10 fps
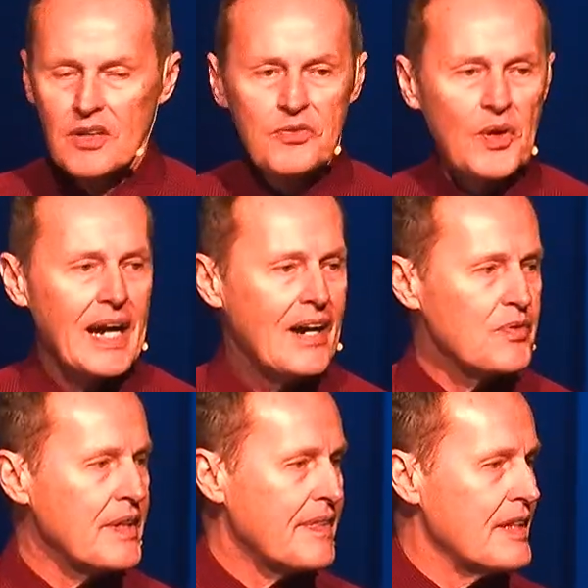for
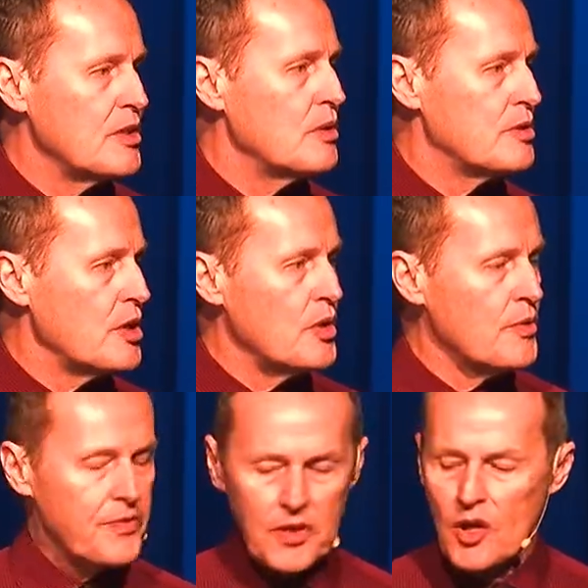everything you
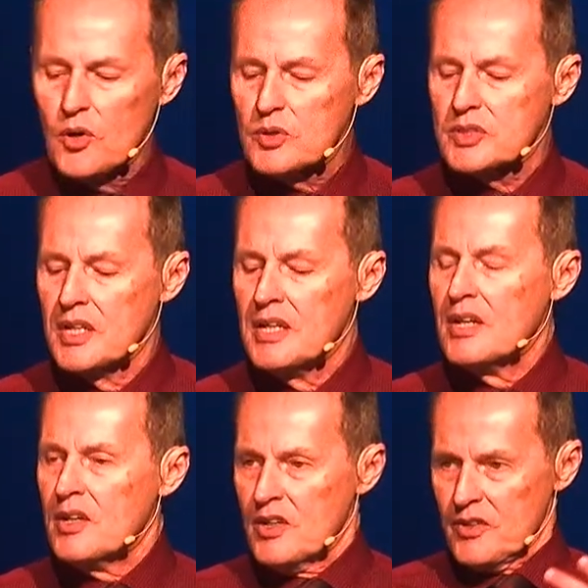do flows
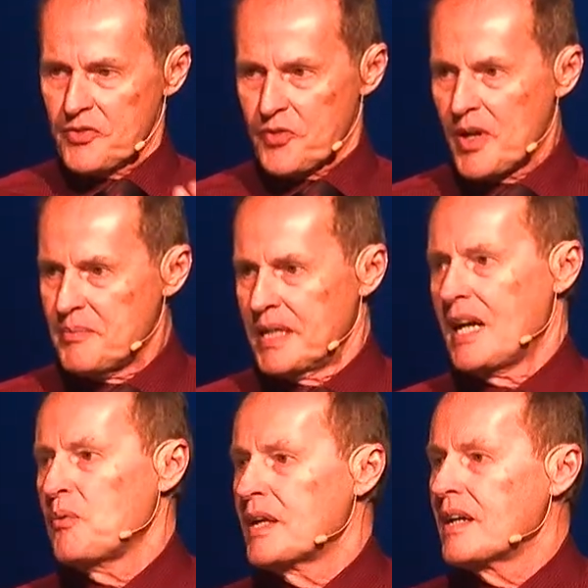from it.
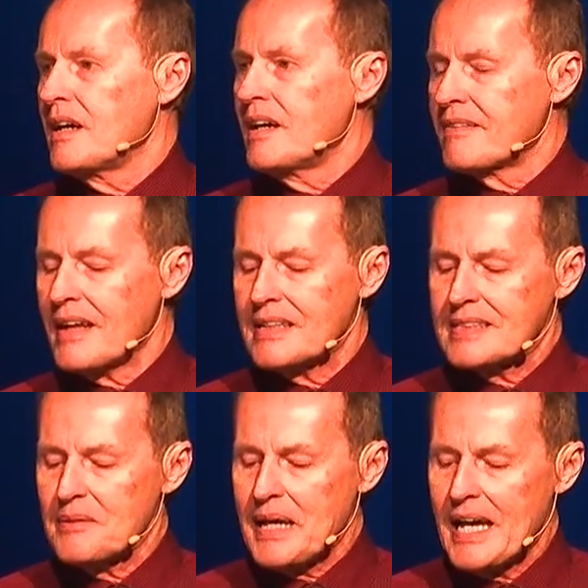I want to thank
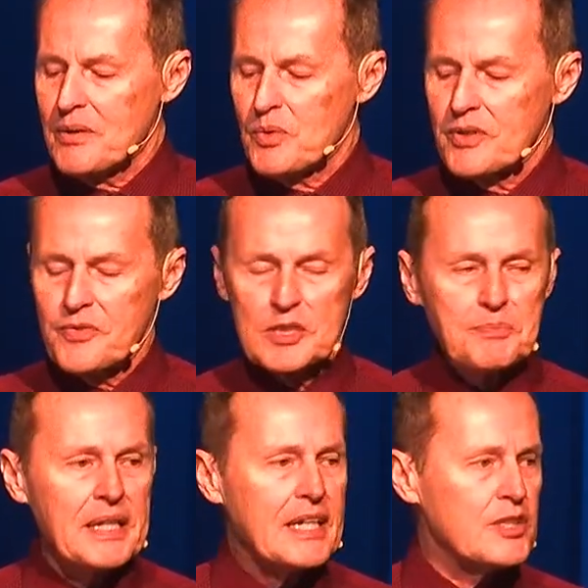Tim Hayward for
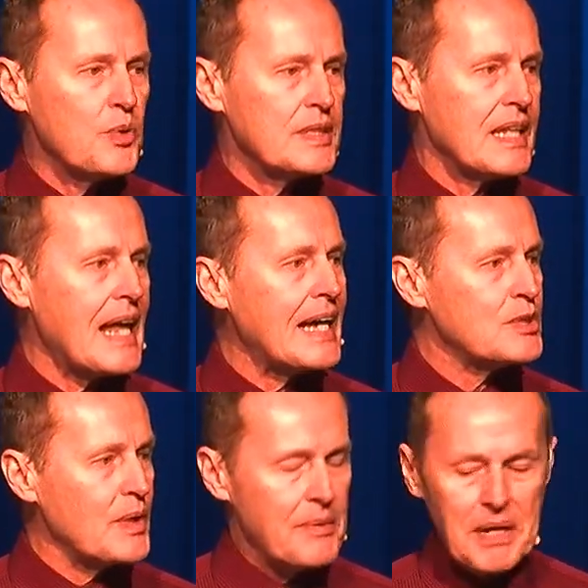speaking to us
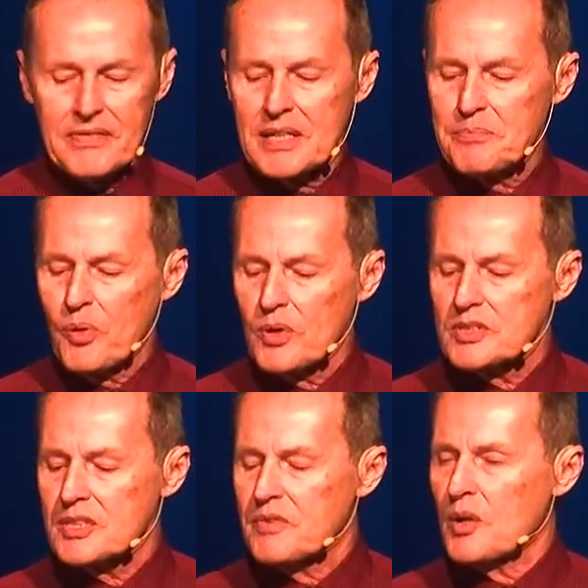last week about the
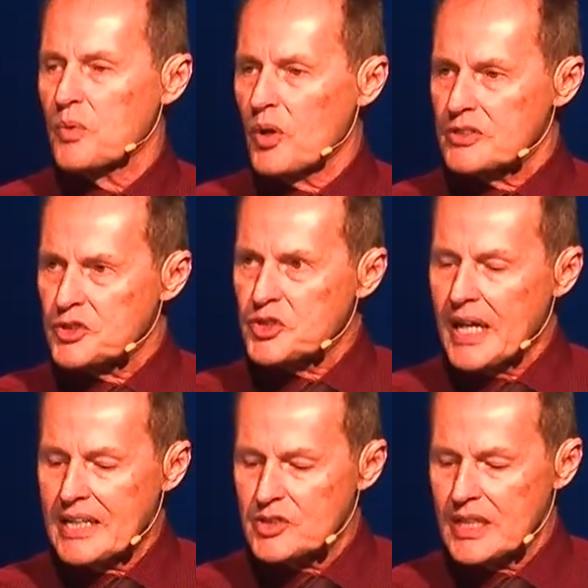importance of our words,
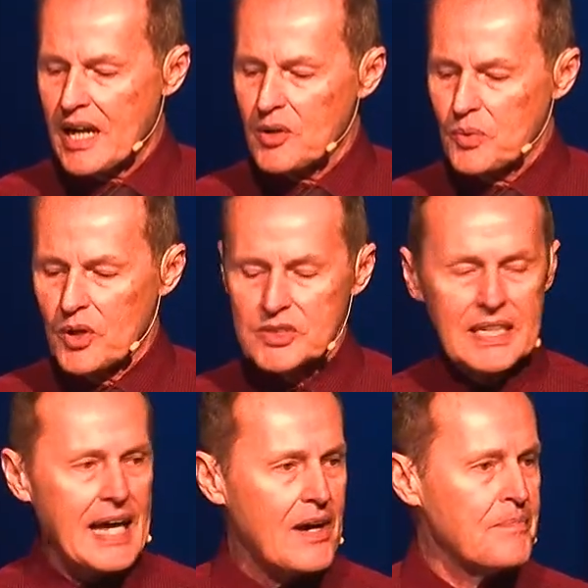changing our words,
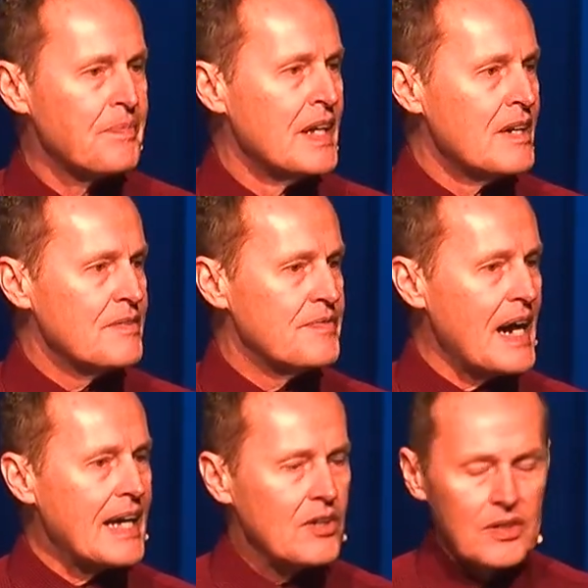and how
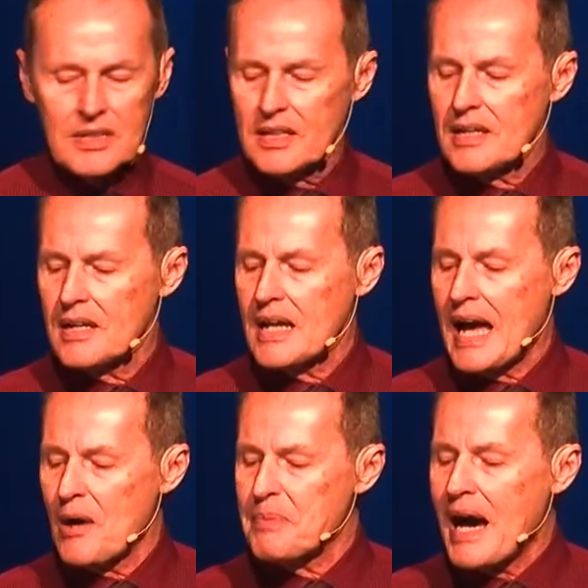vital,
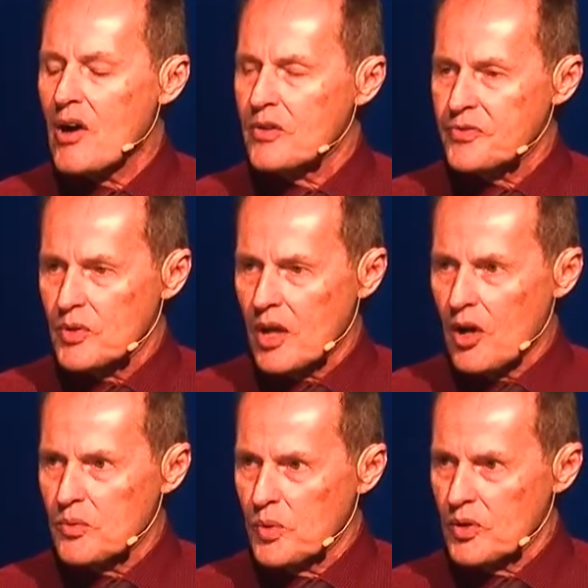how powerful
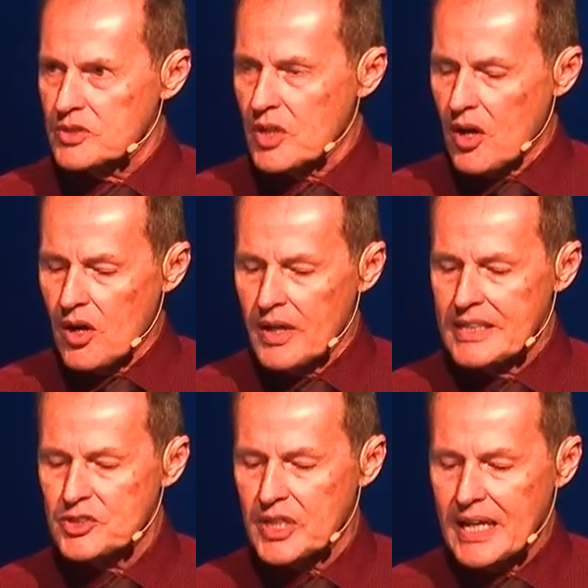our words are
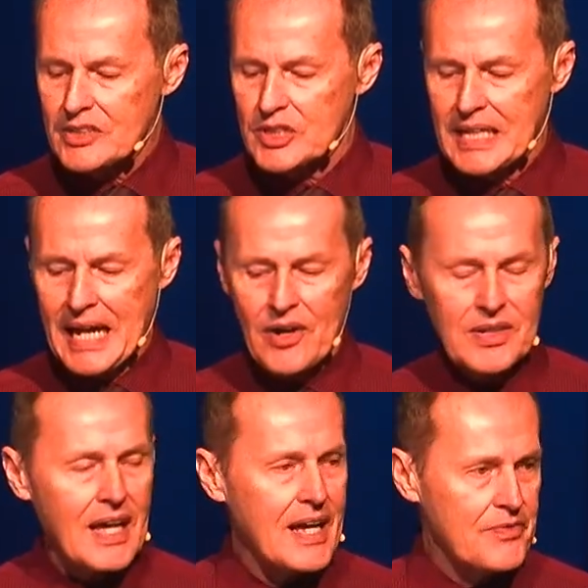in changing our
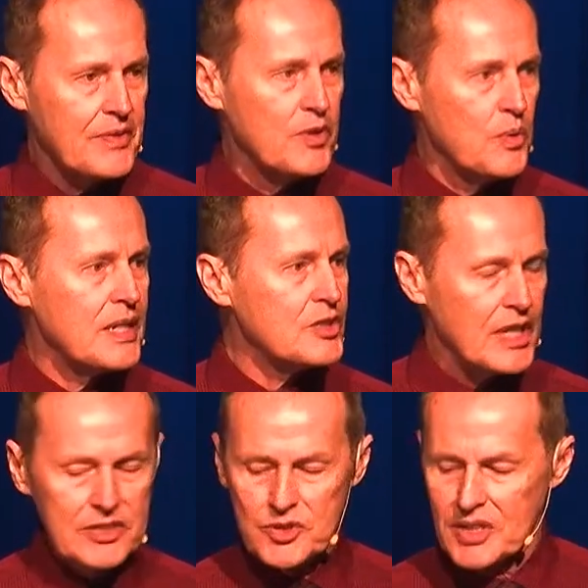life. If you want to
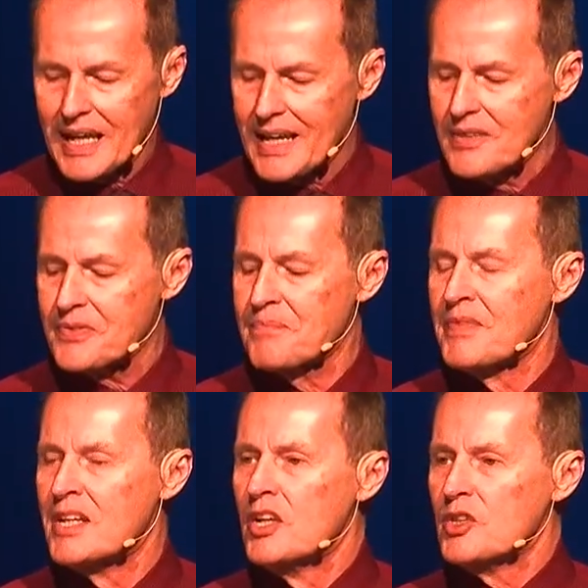change your life,
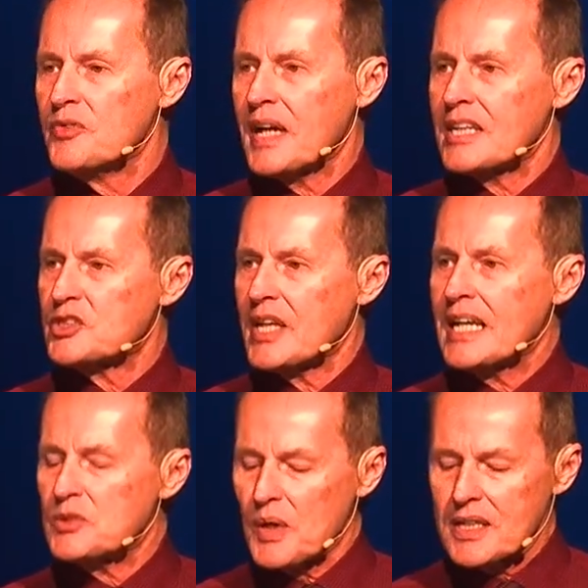you've got to
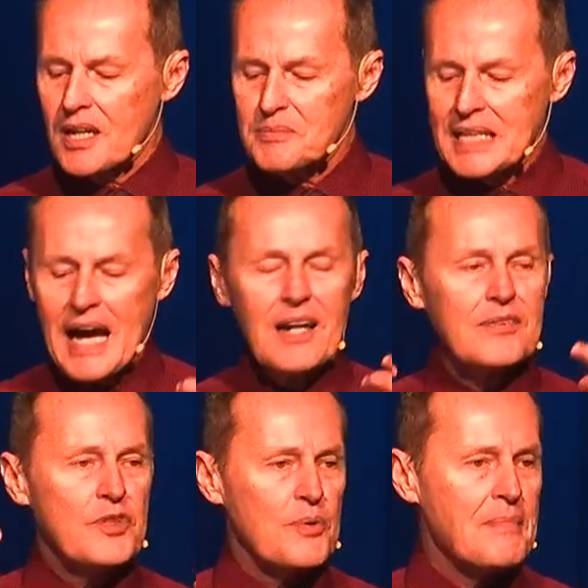change what comes out
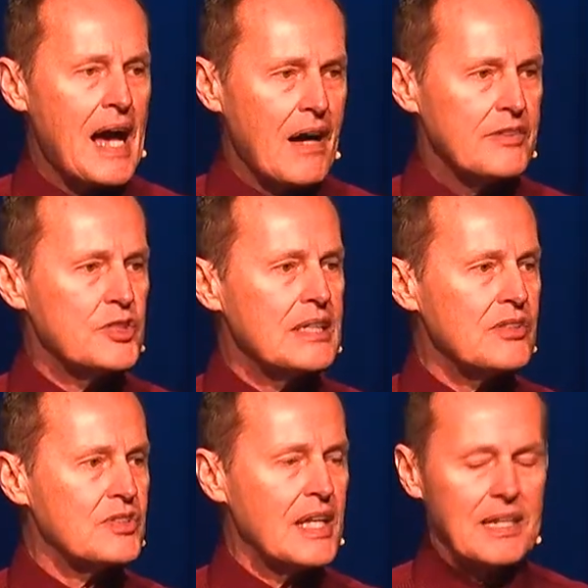of your mouth.
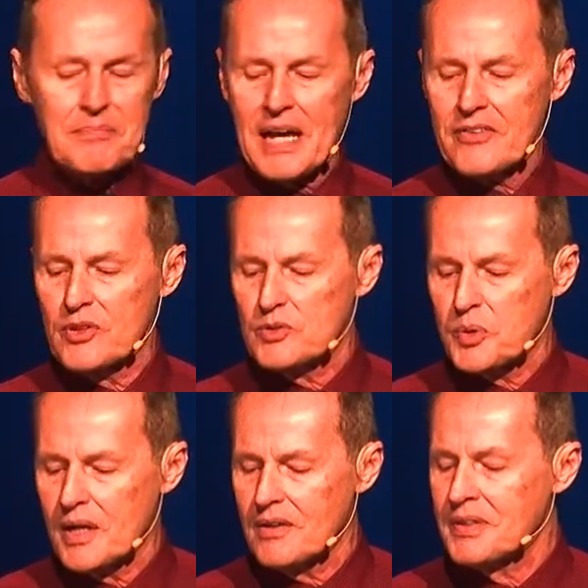Jesus said in Matthew
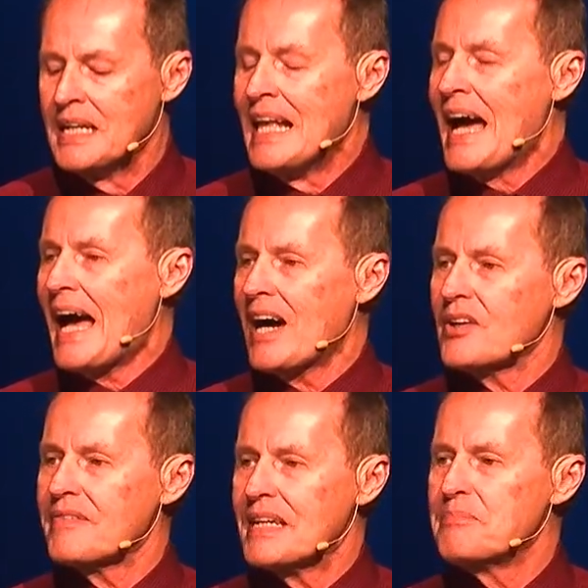12, out
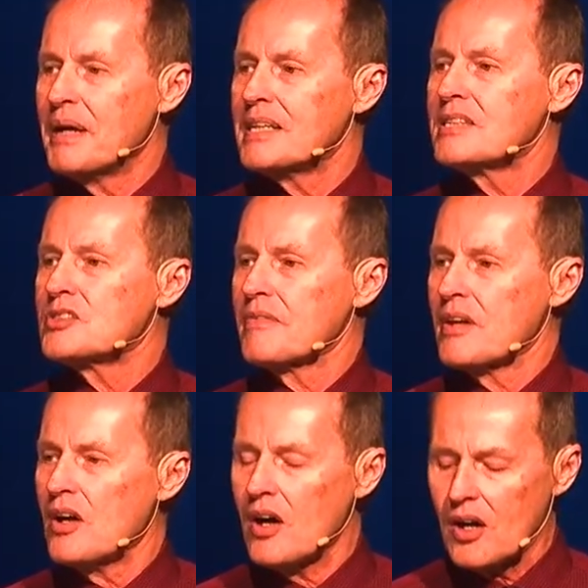of the abundance of
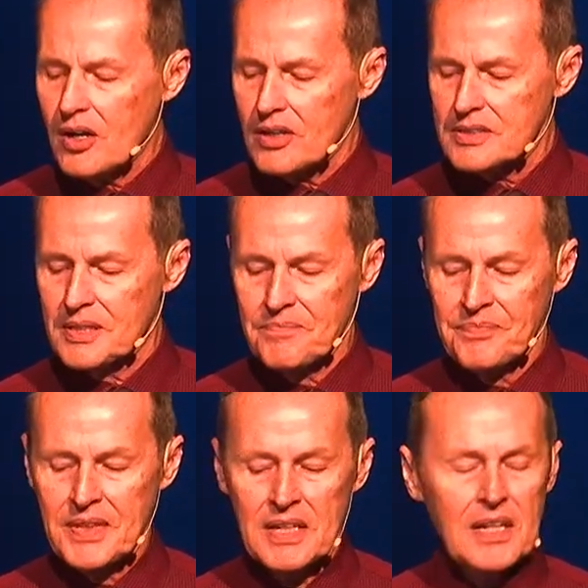the heart,
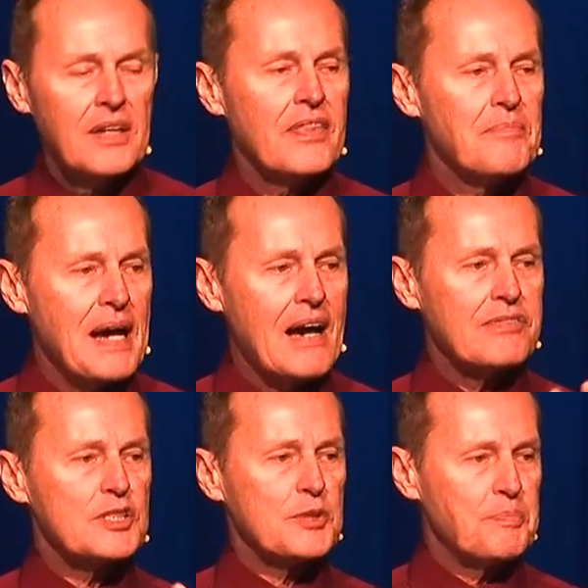the
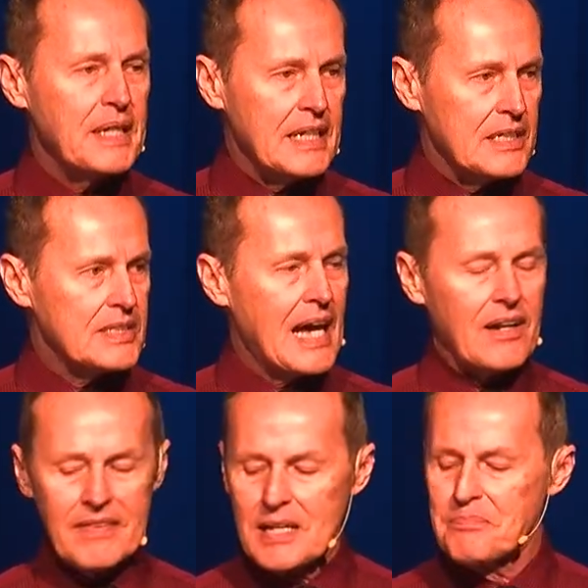mouth speaks. Out
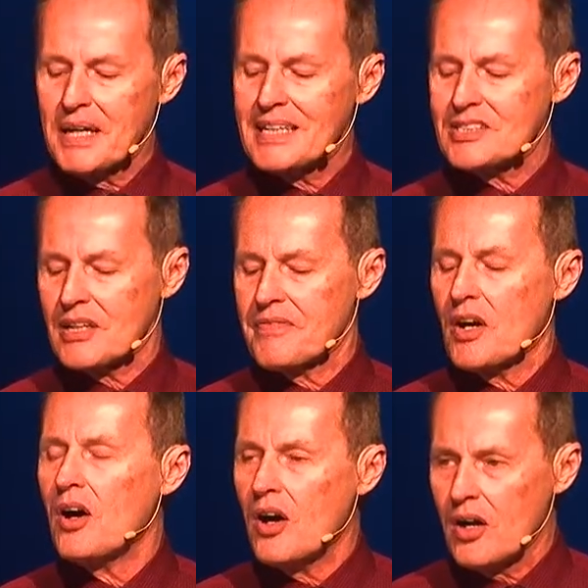of the abundance of the
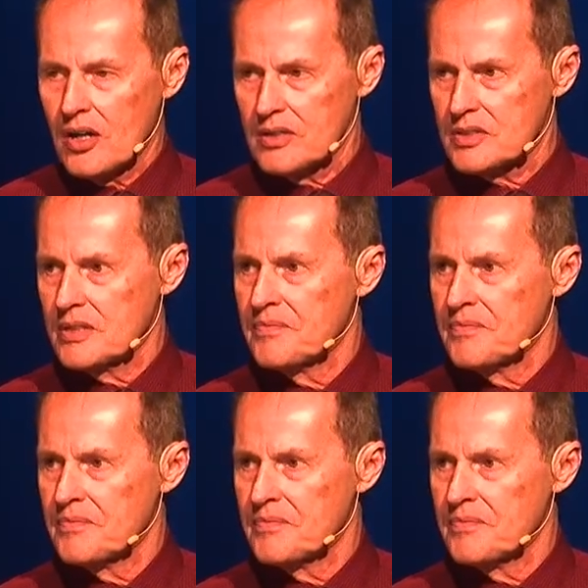heart,